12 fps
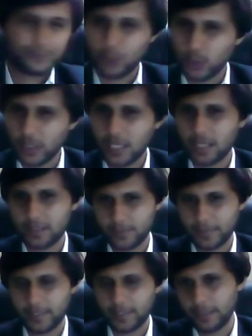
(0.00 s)
4 hours
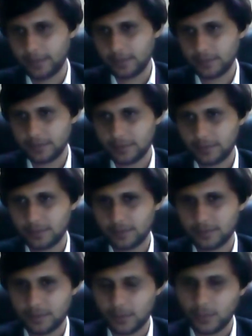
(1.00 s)
per day.
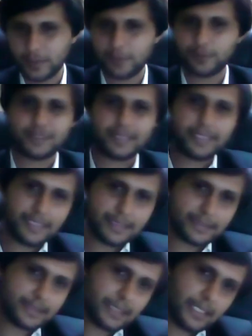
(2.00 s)
Do it for 3
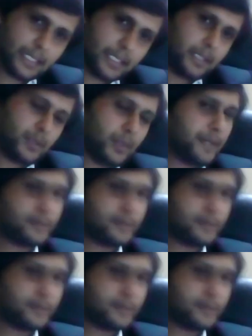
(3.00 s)
days. You will